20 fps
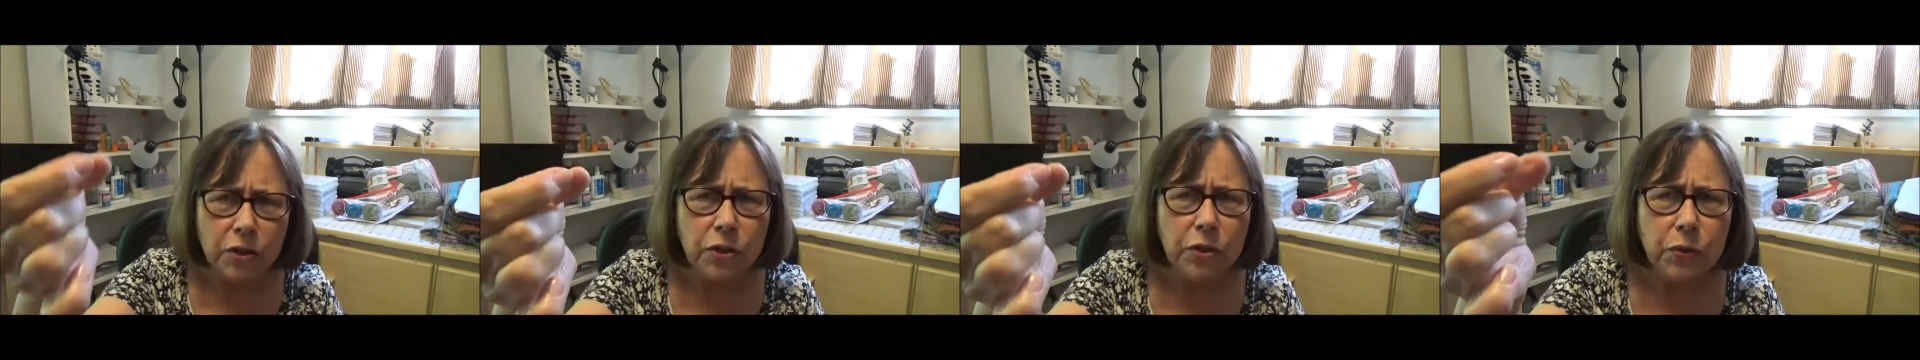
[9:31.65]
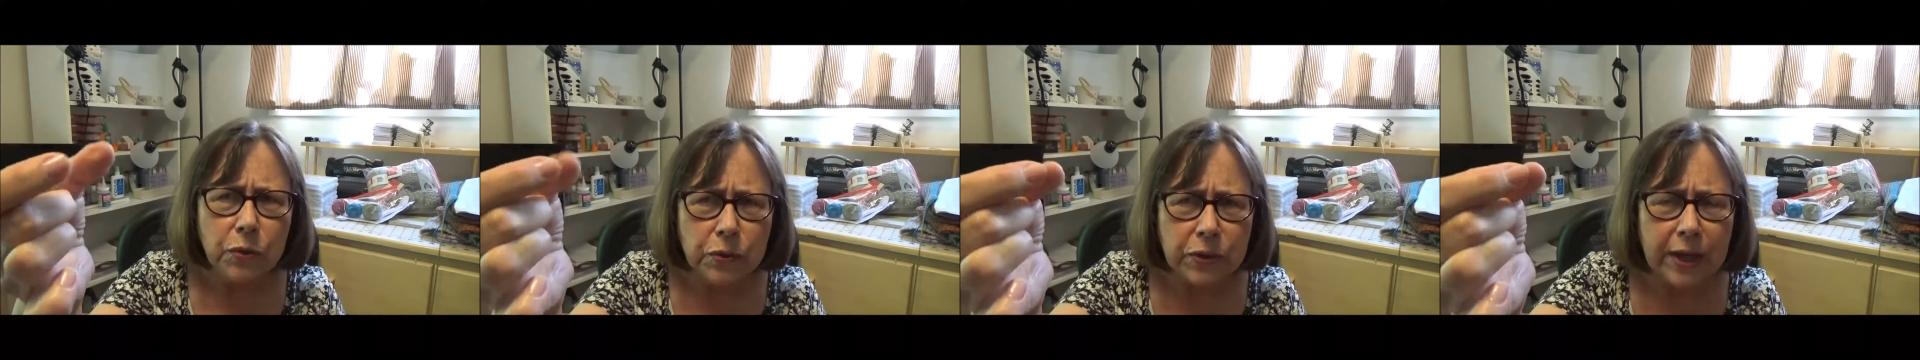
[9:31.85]

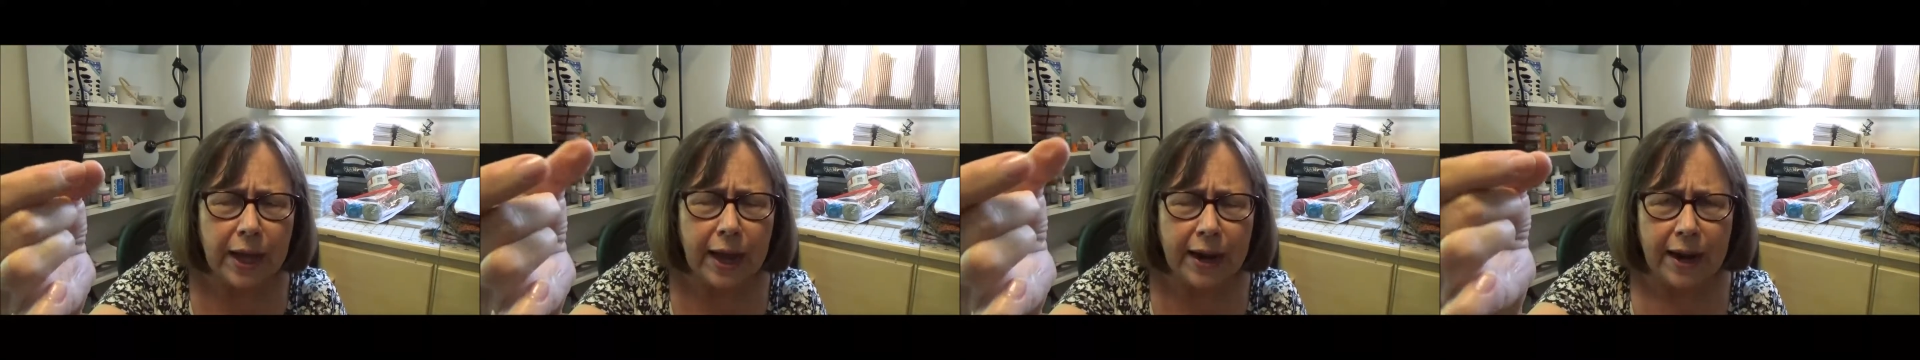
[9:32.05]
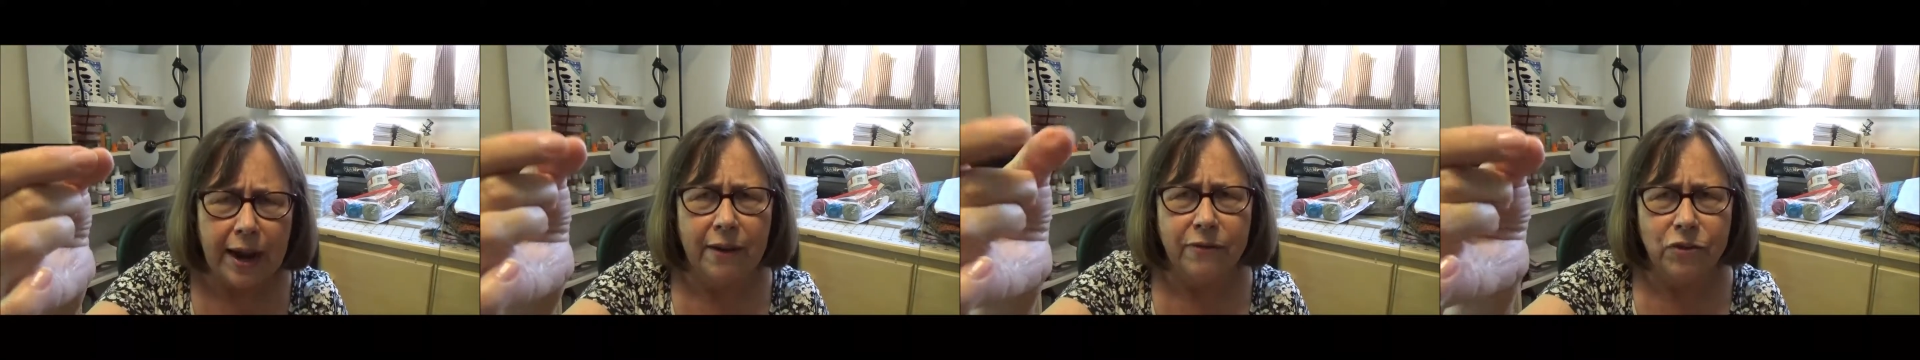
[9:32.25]
use
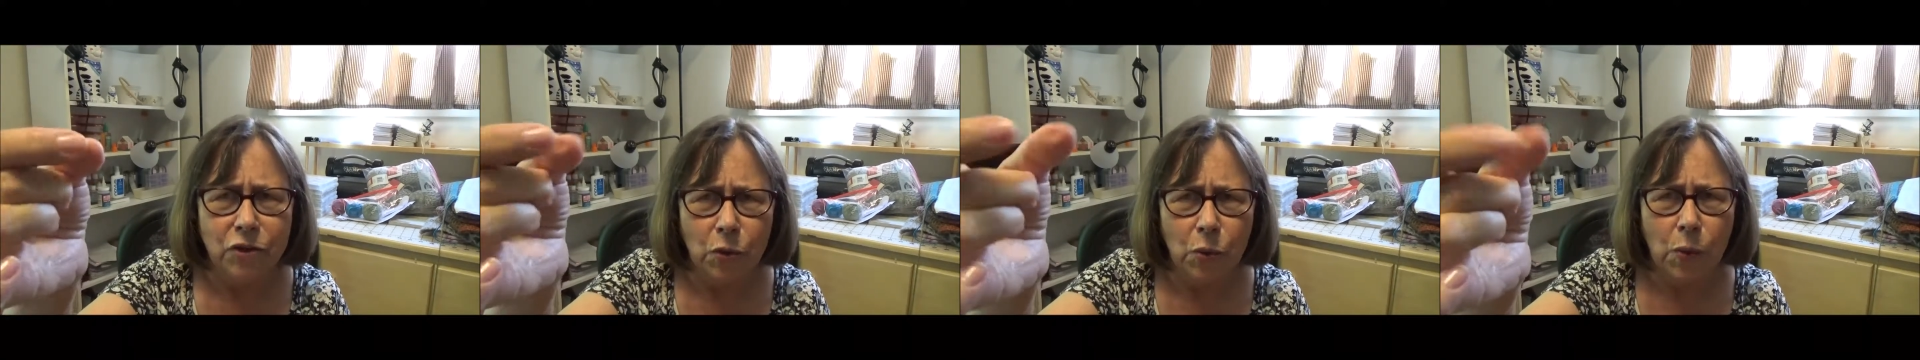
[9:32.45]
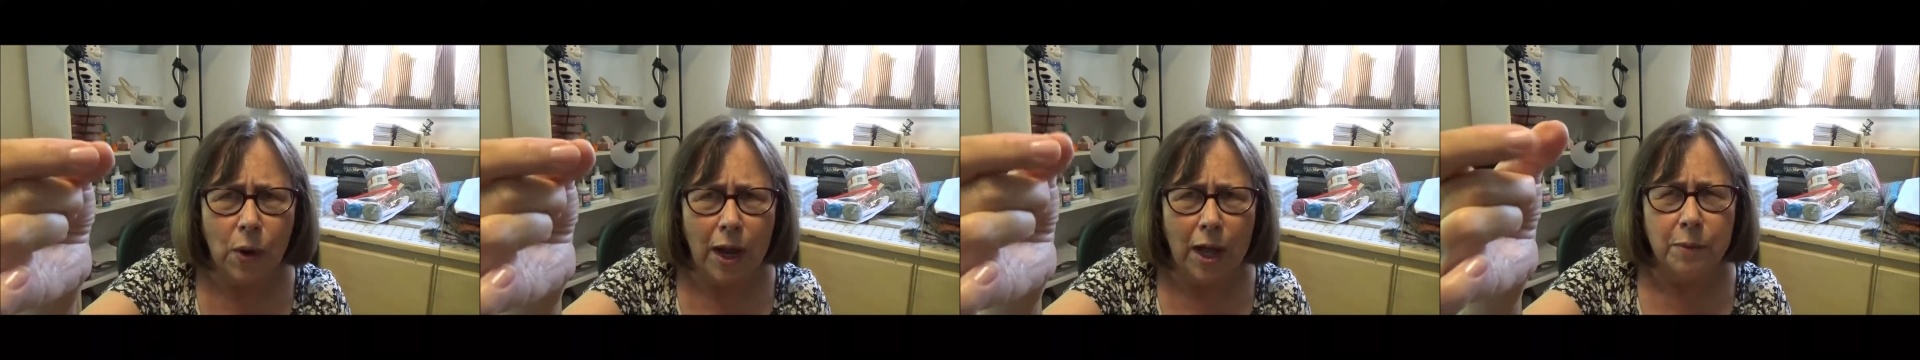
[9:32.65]
that after
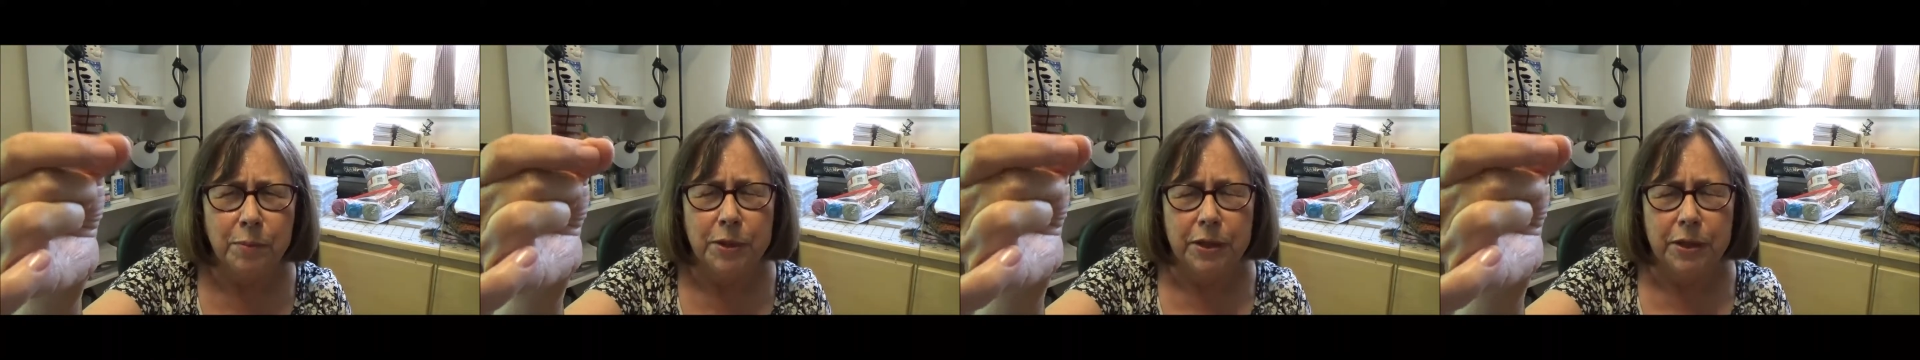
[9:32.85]
a while